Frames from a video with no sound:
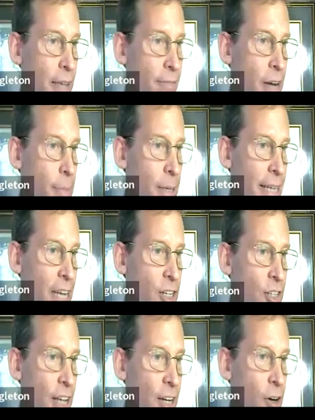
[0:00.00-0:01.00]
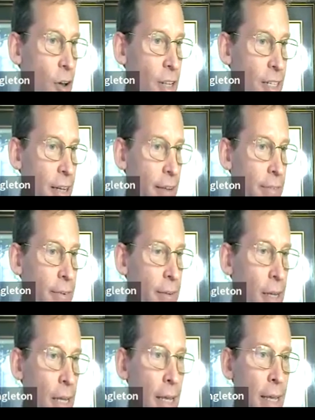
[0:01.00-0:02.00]
given up his age, gender, all this stuff,
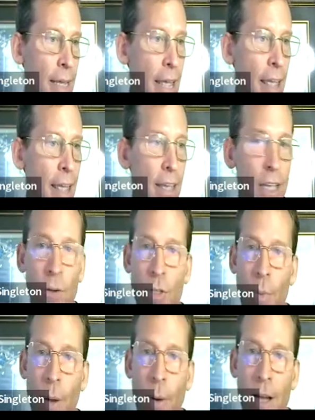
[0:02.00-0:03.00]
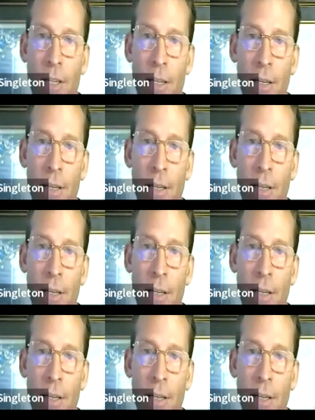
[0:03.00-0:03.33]
it goes away, watch.